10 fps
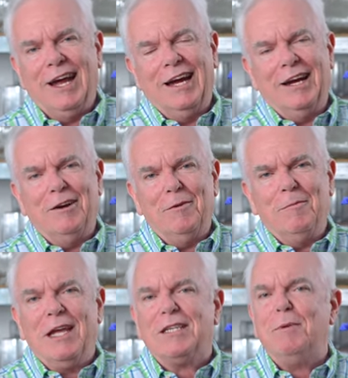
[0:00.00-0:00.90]

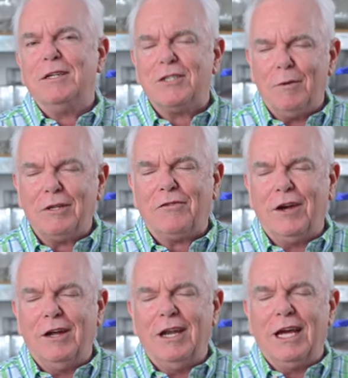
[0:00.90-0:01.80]
Um, it's been so much
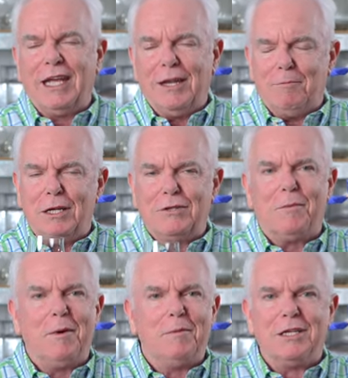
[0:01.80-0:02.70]
fun. Again, please
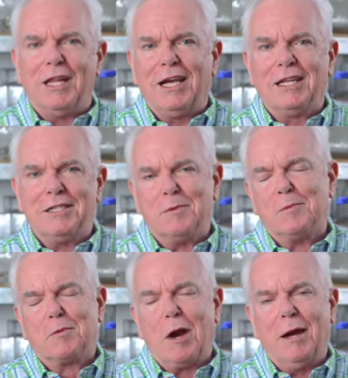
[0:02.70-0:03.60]
remember to like and
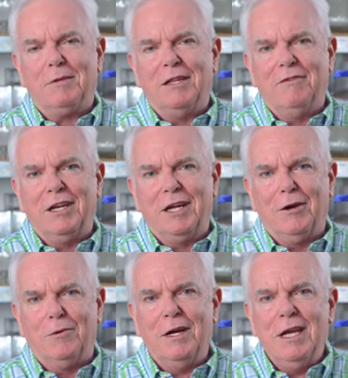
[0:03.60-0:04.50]
subscribe to the
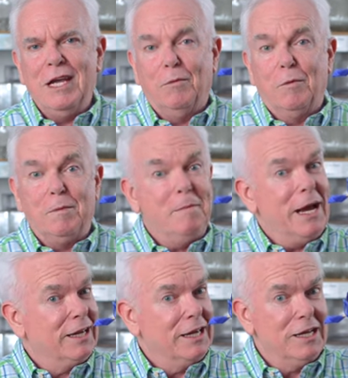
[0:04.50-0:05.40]
video. We'll be
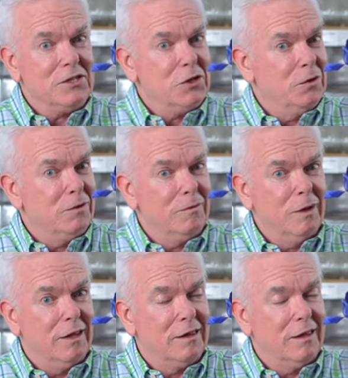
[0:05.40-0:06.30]
back again soon
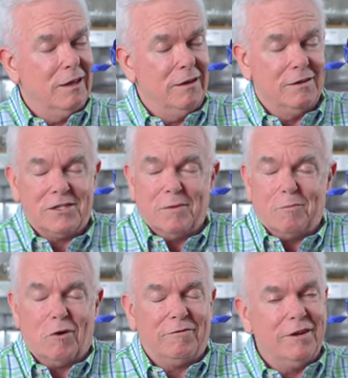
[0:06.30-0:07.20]
with uh, some
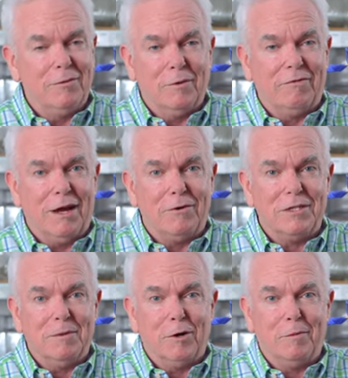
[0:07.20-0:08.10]
more fun with
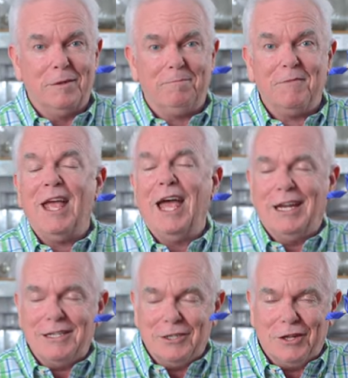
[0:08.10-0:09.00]
Flowers and Bourbon. And
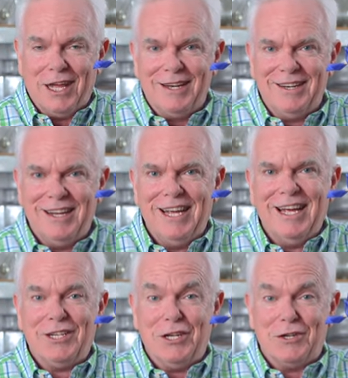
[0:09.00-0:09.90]
until then,
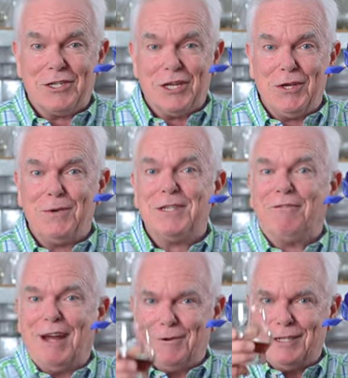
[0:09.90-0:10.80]
cheers to you and to
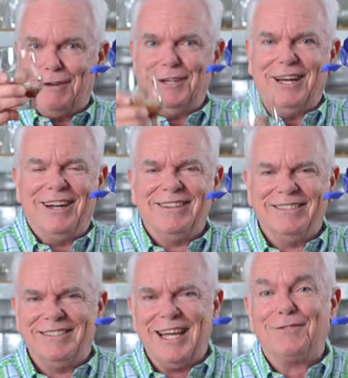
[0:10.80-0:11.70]
Flowers every day.
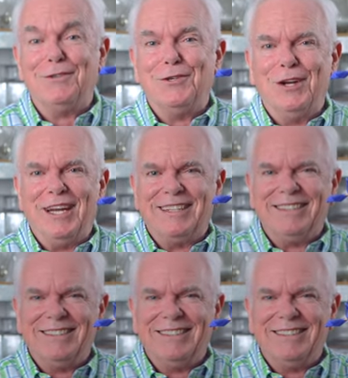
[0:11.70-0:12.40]
Thanks for joining.